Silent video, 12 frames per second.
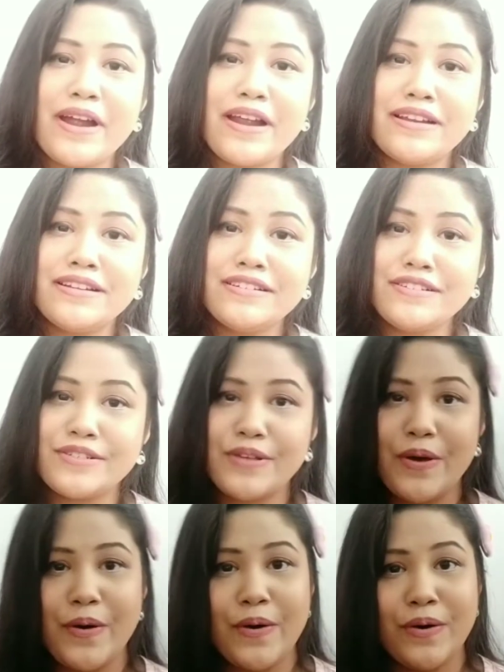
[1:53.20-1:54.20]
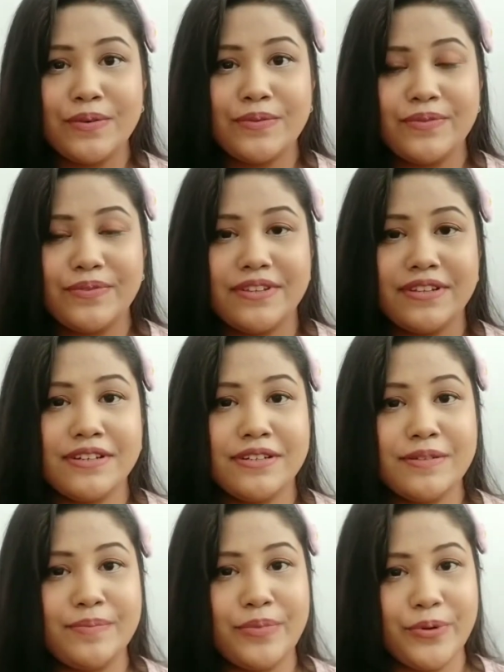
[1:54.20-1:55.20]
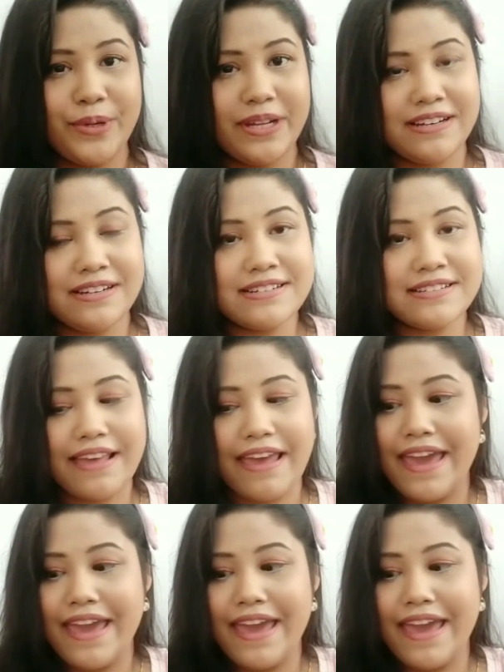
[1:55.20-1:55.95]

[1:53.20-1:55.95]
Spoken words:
parts of the product,